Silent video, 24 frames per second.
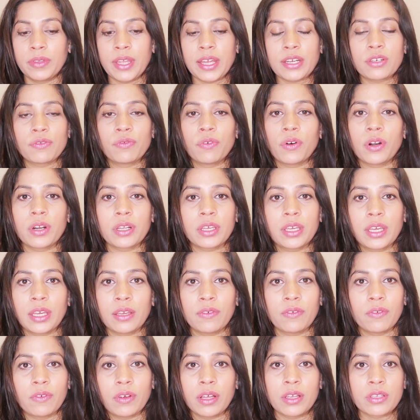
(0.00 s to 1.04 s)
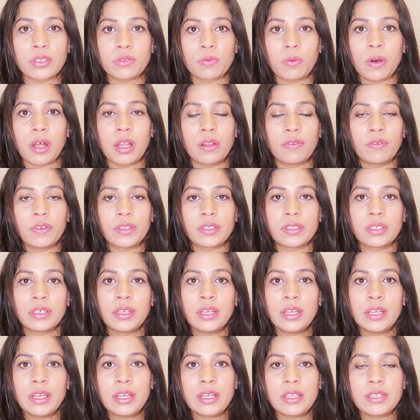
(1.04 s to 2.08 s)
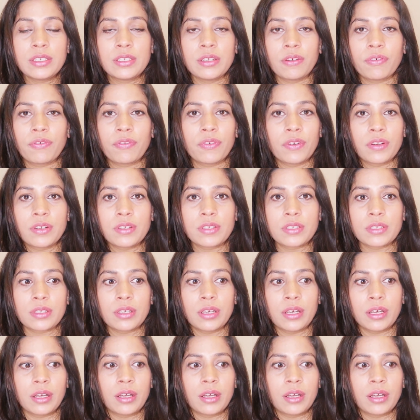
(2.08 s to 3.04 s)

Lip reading: networking as well with different